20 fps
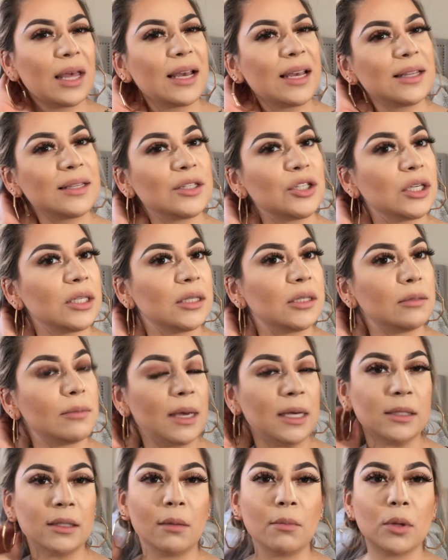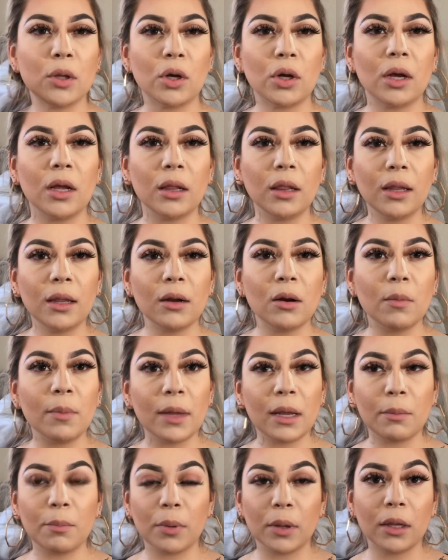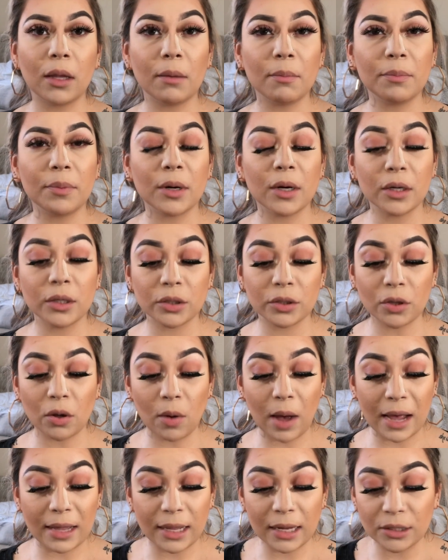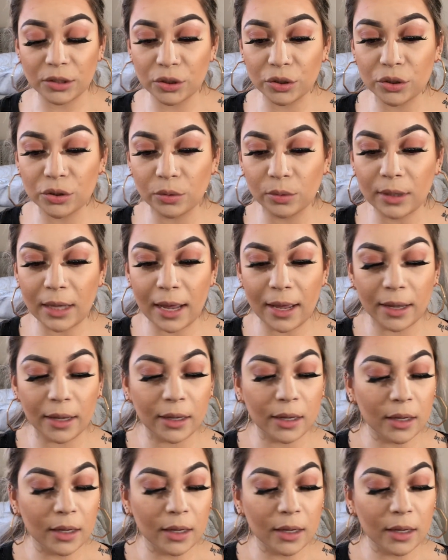like it just makes them look a little bit plumper, so I like to do that.